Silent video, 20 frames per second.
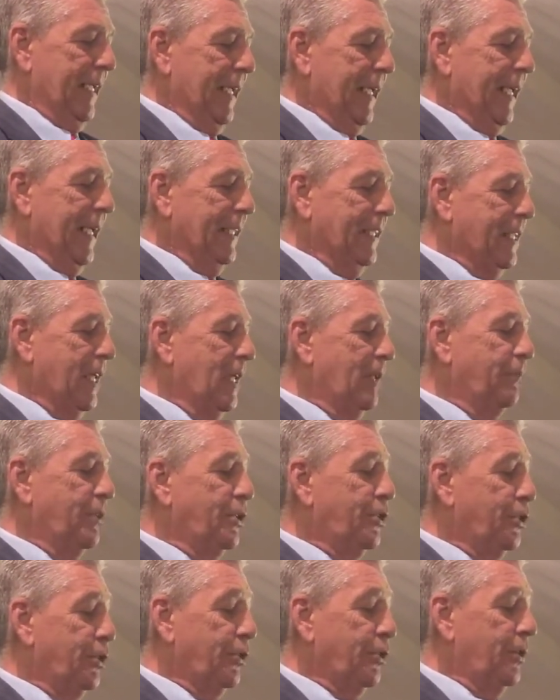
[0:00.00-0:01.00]
He had come
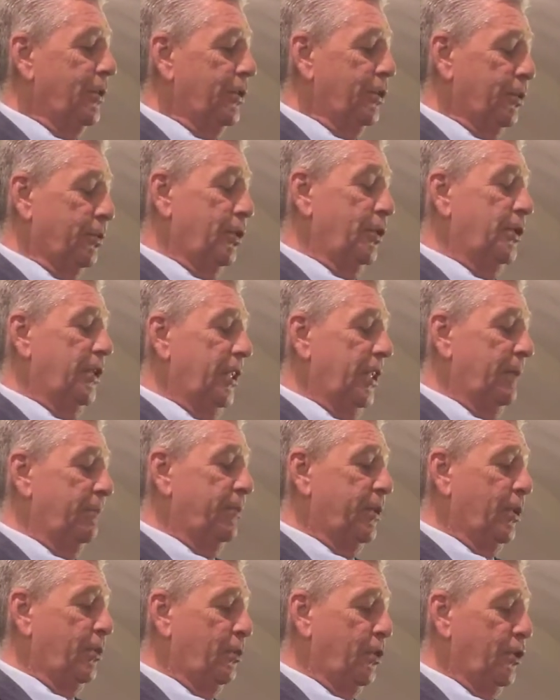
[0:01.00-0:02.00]
to
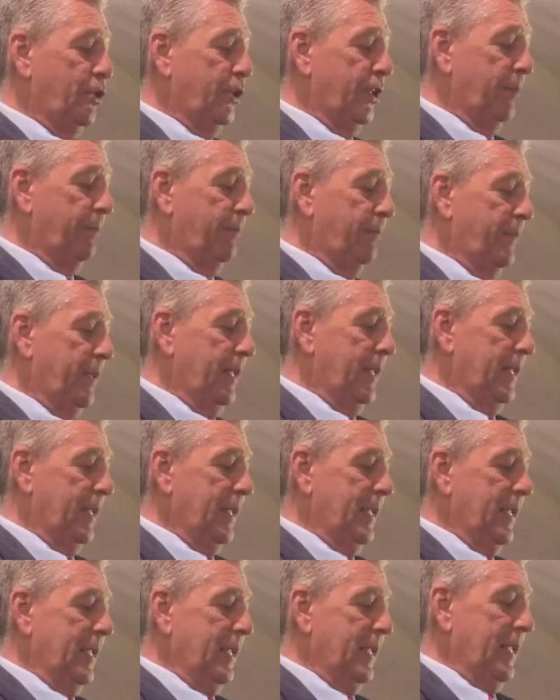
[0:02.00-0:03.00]
Jerusalem to worship,
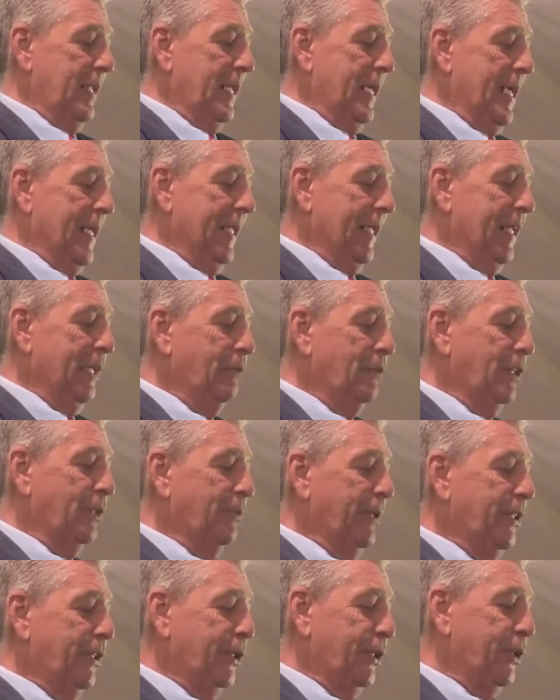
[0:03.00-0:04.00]
and he was
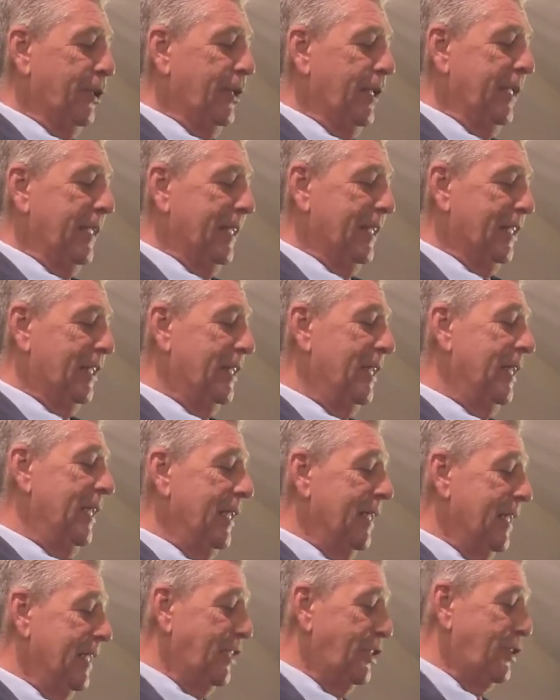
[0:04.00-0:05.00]
returning and
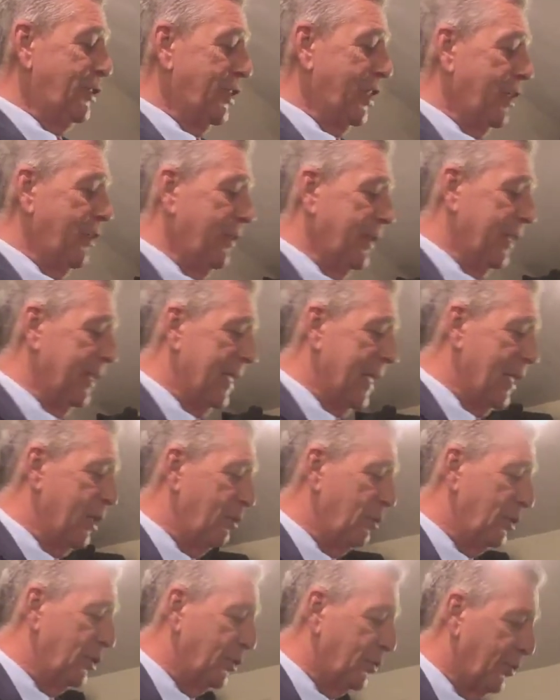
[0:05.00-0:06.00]
sitting in his chariot
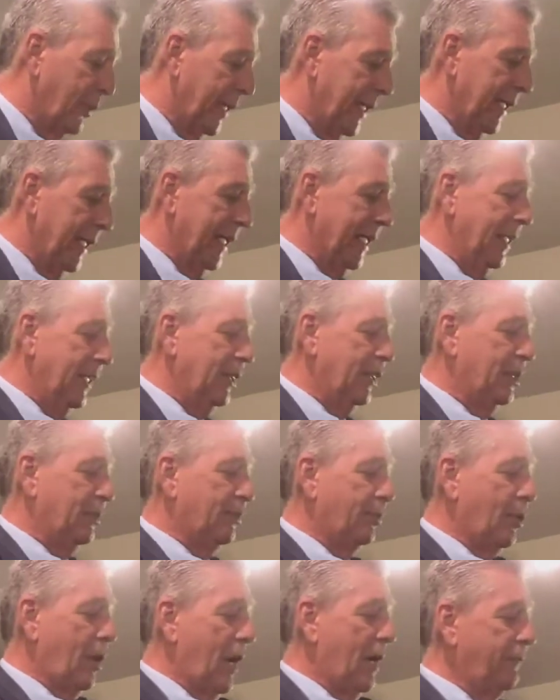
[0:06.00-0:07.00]
and was reading the
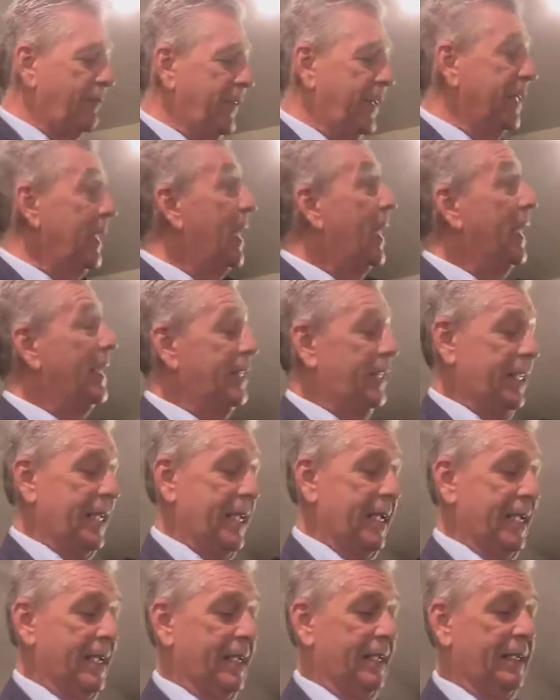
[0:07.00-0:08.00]
prophet
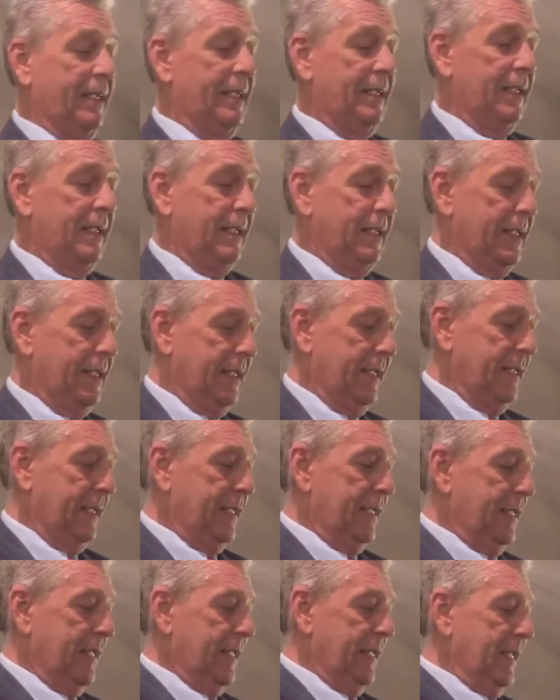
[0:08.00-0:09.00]
Isaiah.
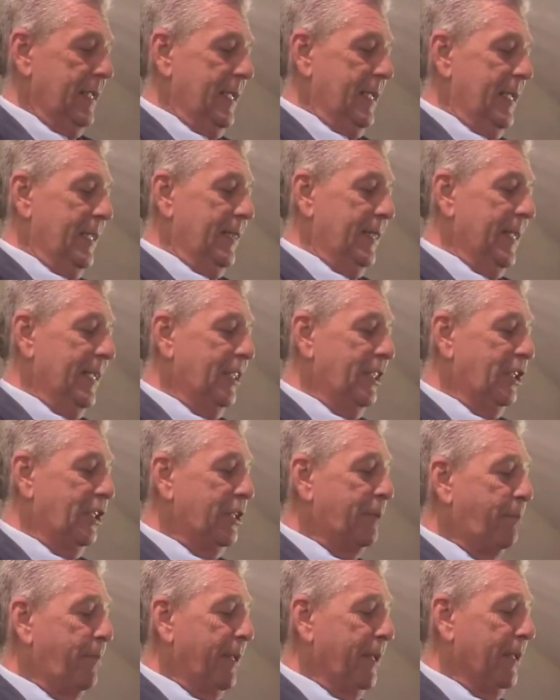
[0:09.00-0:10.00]
Then the
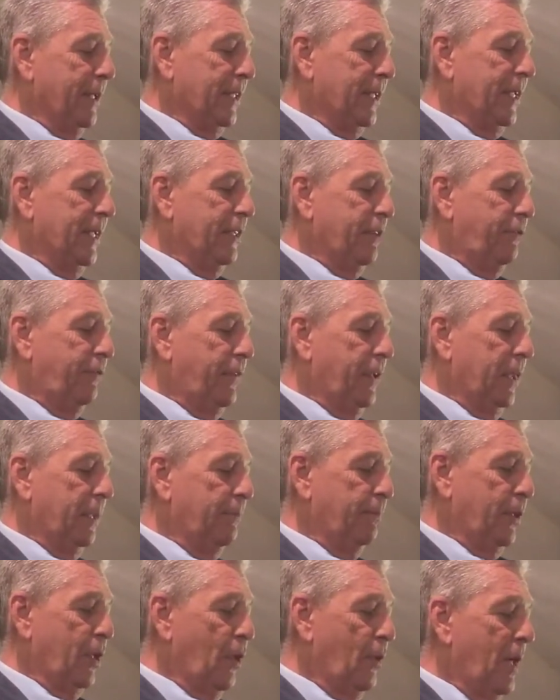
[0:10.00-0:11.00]
Spirit said to
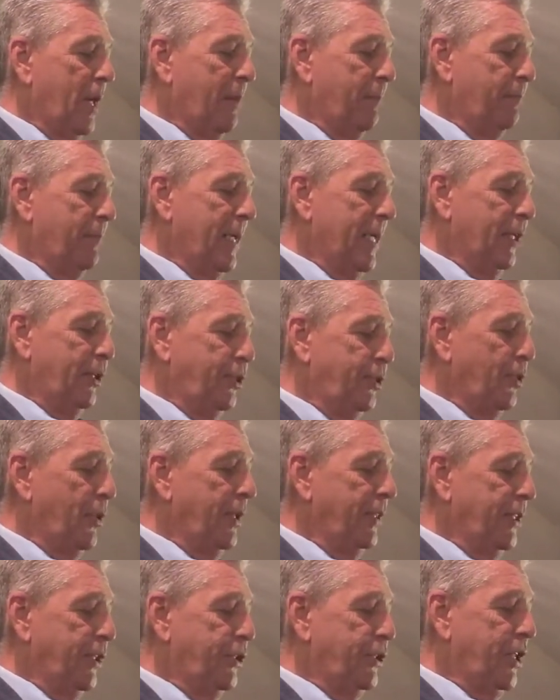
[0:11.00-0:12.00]
Philip, "Go up and
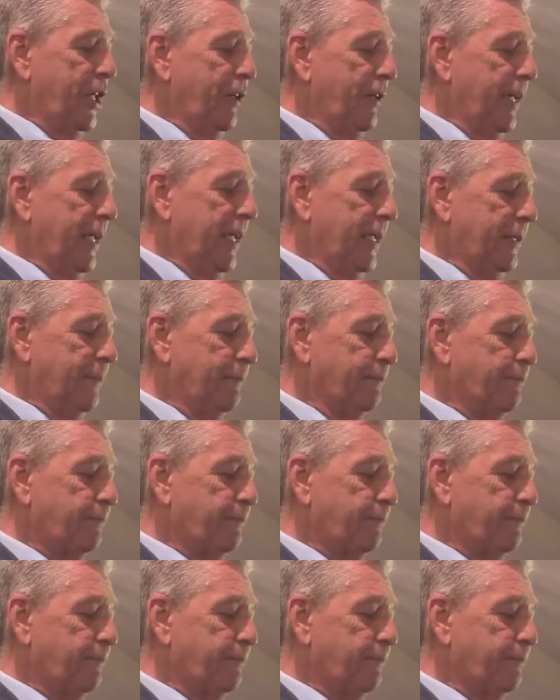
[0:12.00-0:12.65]
join the chariot."